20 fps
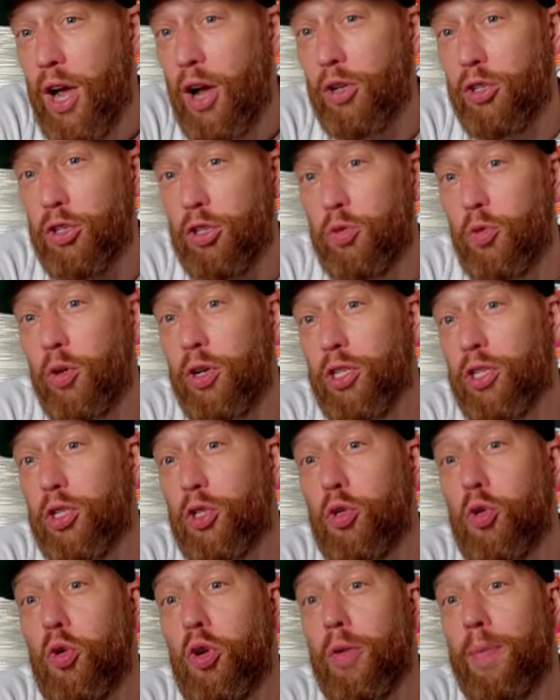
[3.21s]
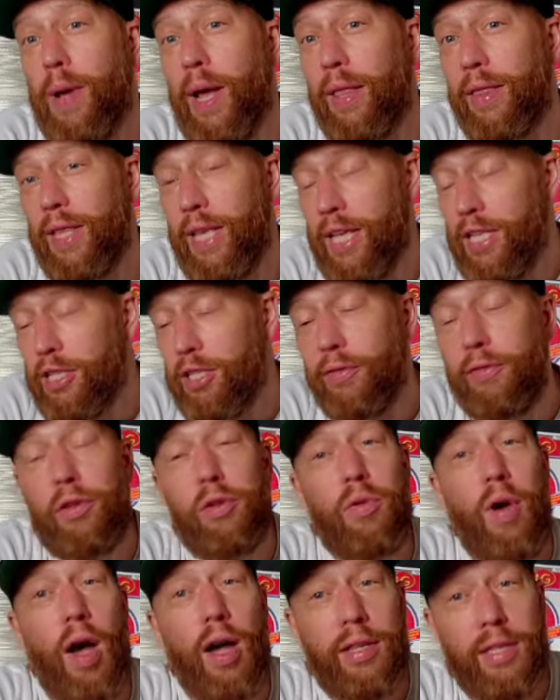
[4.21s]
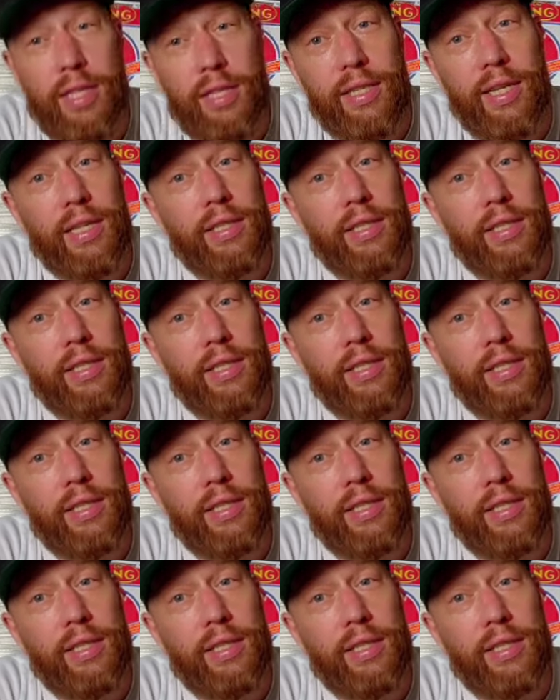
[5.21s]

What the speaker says: I just wanted to talk about the interview I did